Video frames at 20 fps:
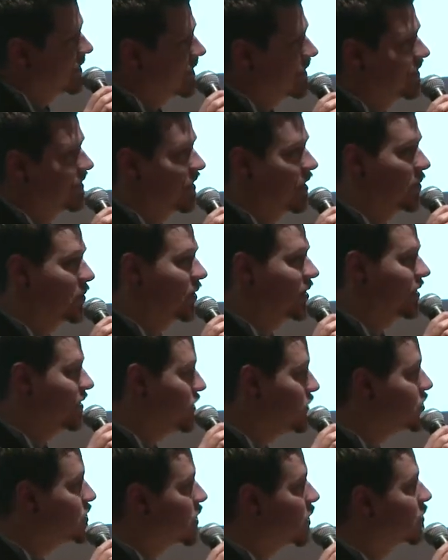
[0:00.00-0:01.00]

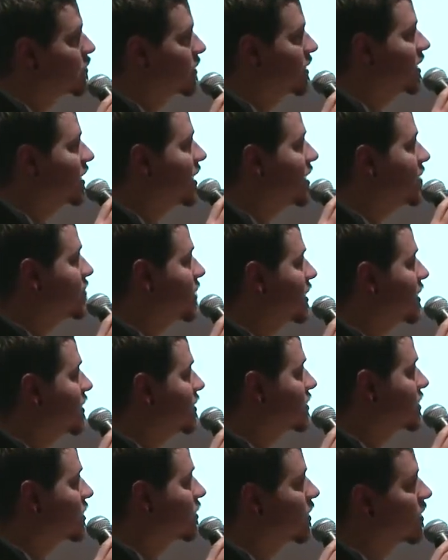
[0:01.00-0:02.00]
You don't really,
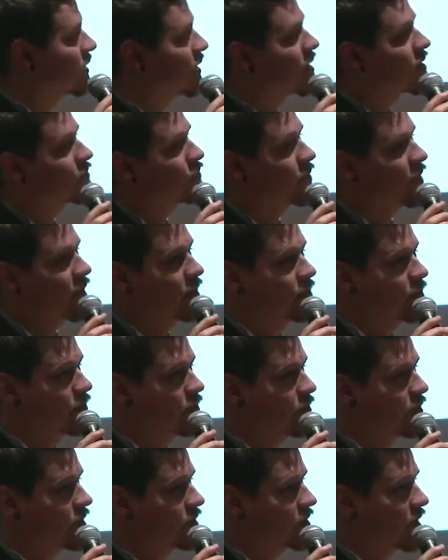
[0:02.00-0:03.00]
but so a lot of what I
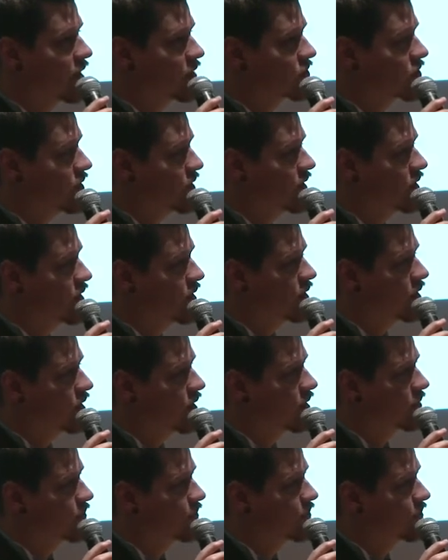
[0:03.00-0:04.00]
do is actually
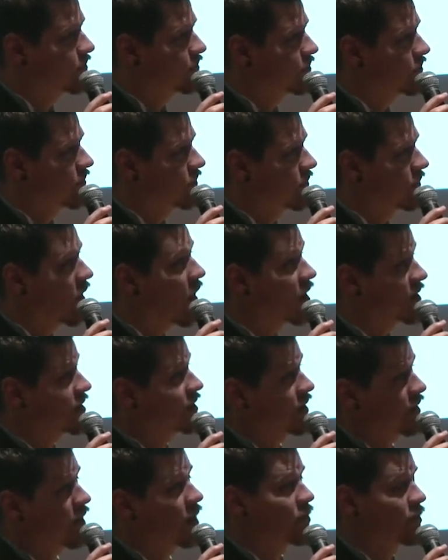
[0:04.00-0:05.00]

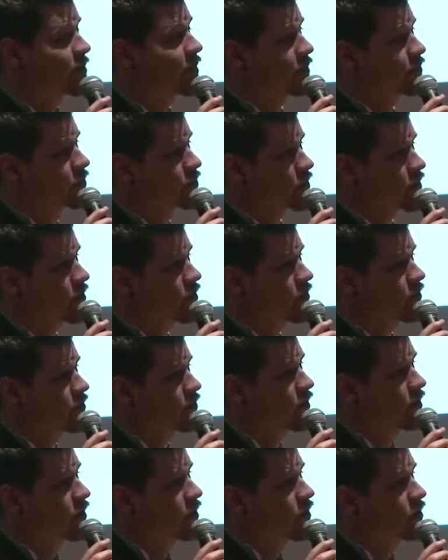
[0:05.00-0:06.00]
auditing other people's
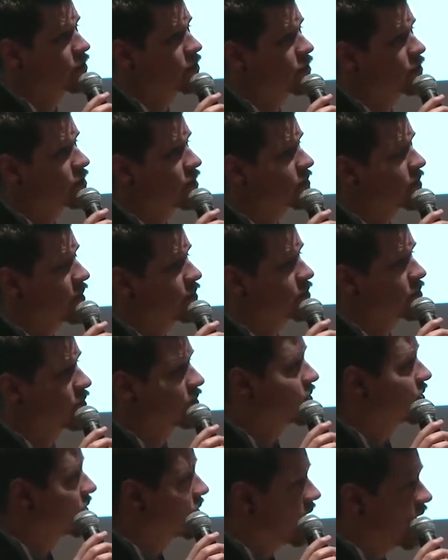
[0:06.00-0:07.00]
code. So sometimes
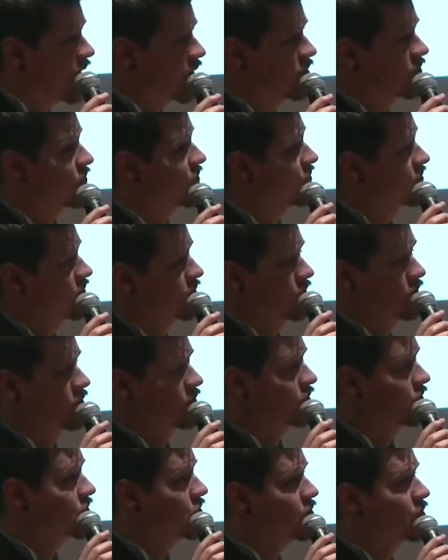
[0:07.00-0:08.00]
they'll have
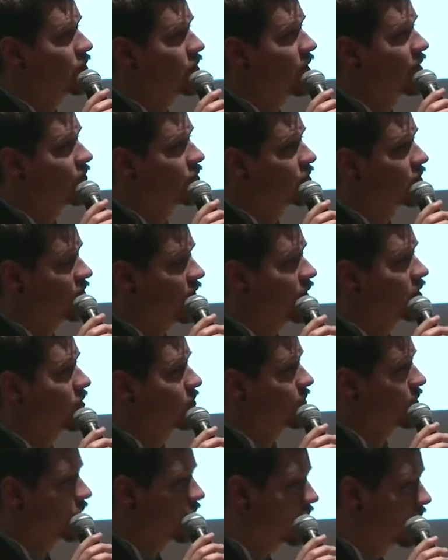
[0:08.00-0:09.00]
a junior level
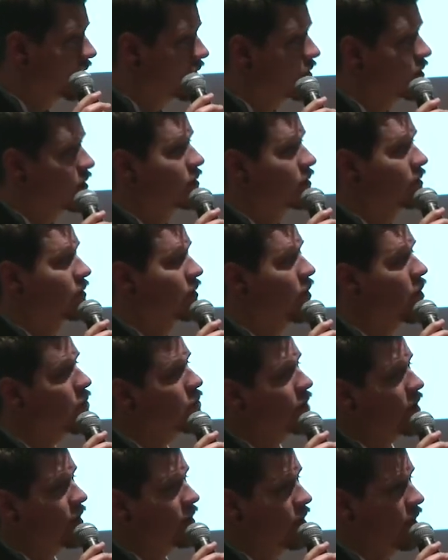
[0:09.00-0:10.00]
developer
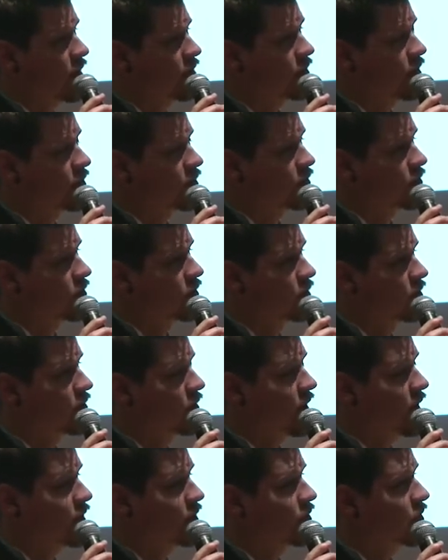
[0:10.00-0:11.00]
code it, and then they'll
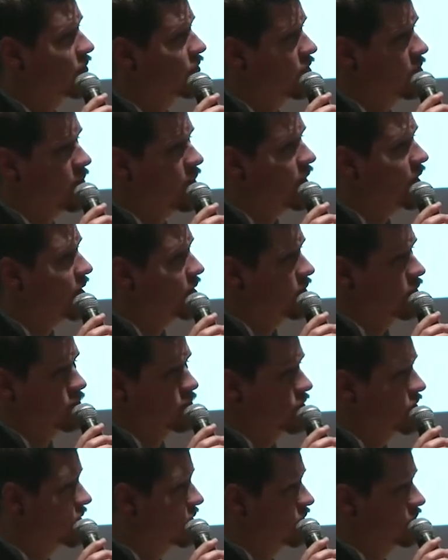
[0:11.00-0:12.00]
hand it over to me, and I'll
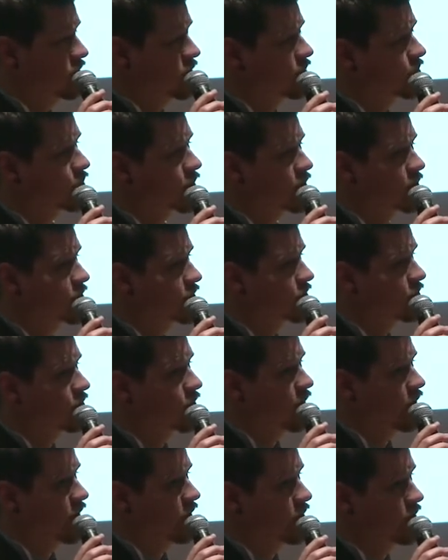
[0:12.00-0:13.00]
just breeze through
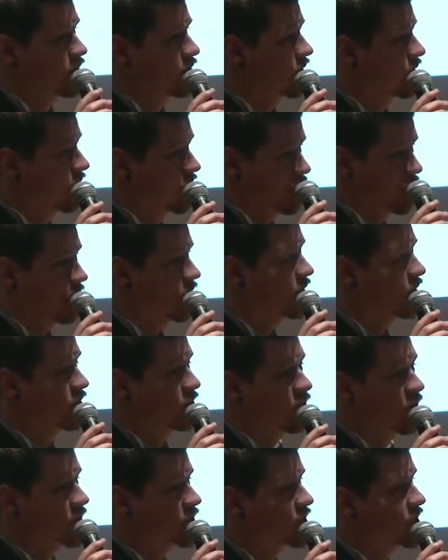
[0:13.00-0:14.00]
it and then
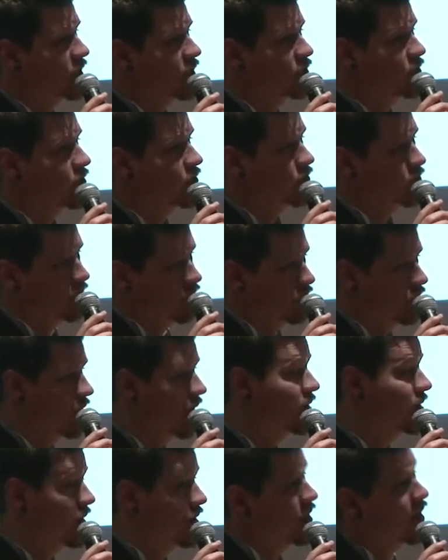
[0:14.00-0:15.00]
fix the issues,
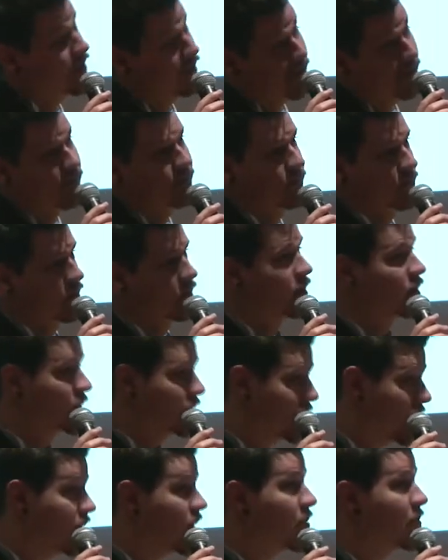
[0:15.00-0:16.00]
and then
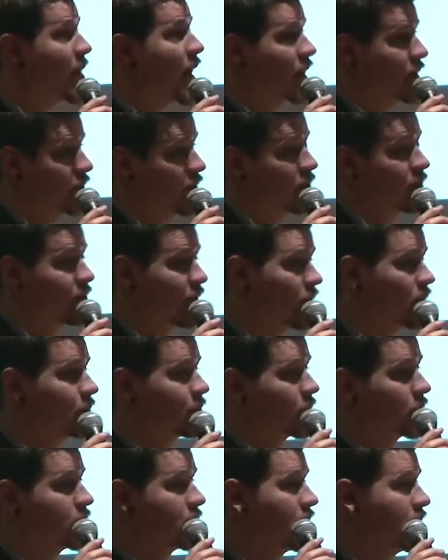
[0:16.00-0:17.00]
send them back to the
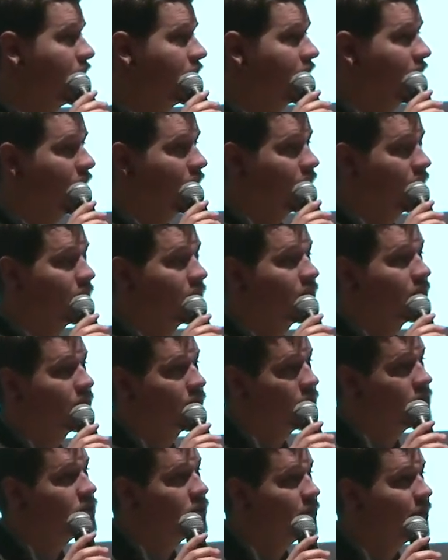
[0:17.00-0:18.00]
developer so that they can
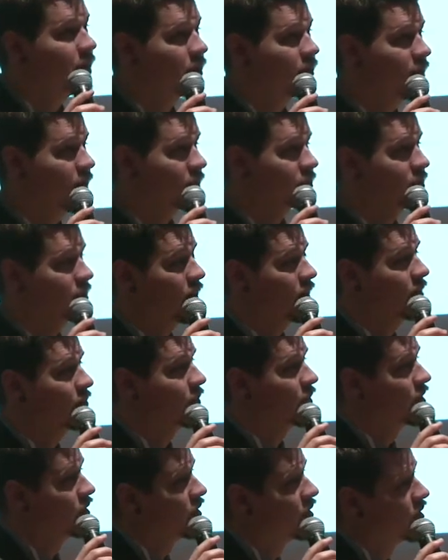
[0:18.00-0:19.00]
do better next time.
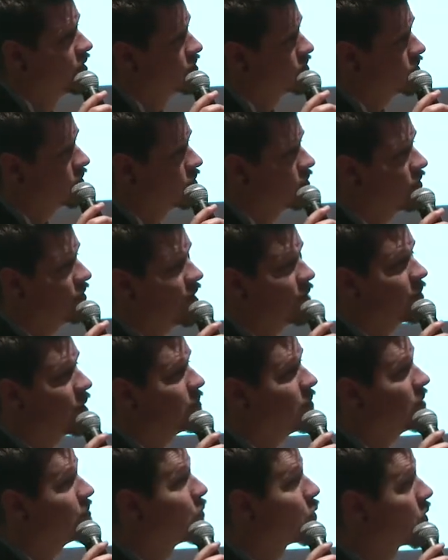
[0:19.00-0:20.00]
So that might
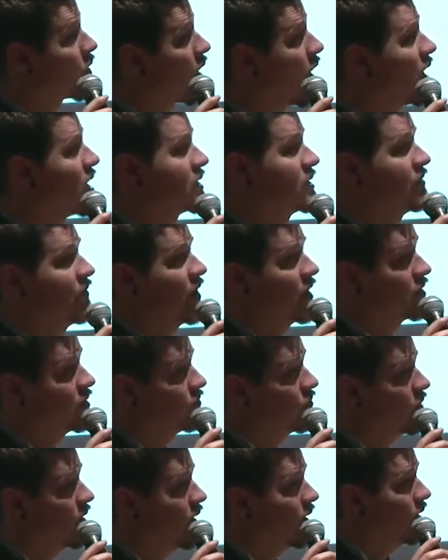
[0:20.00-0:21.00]
be a more
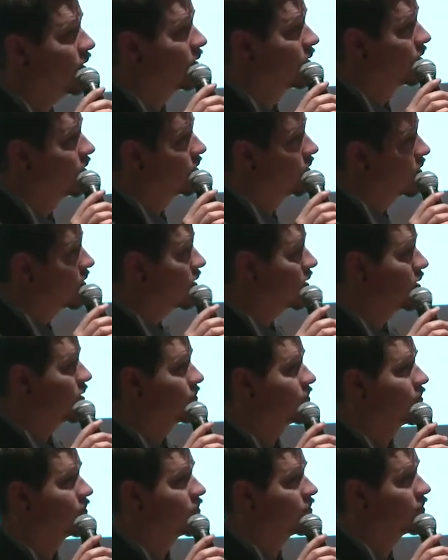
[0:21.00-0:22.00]
cost-effective way,
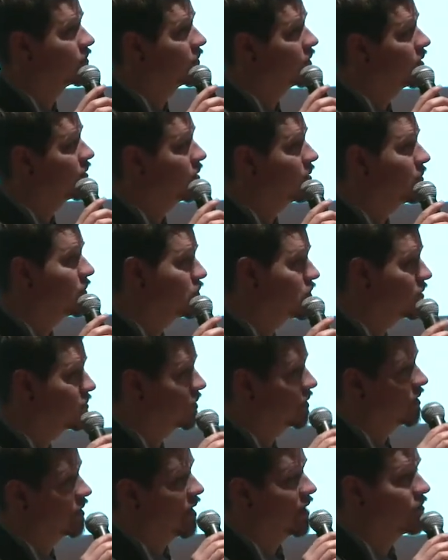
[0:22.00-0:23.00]
cheaper
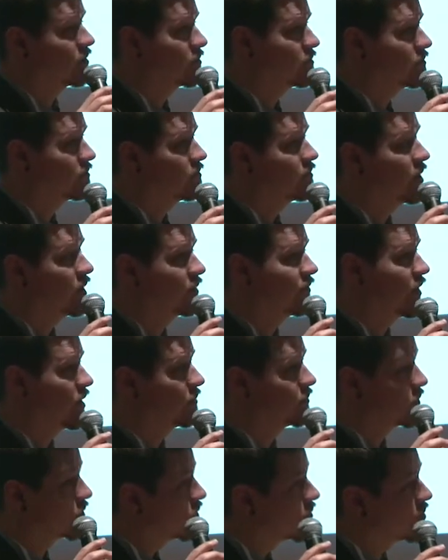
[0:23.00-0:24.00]
than having me
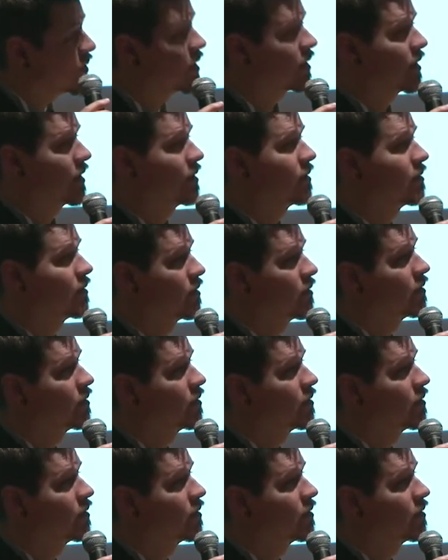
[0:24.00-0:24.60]
develop the whole plugin.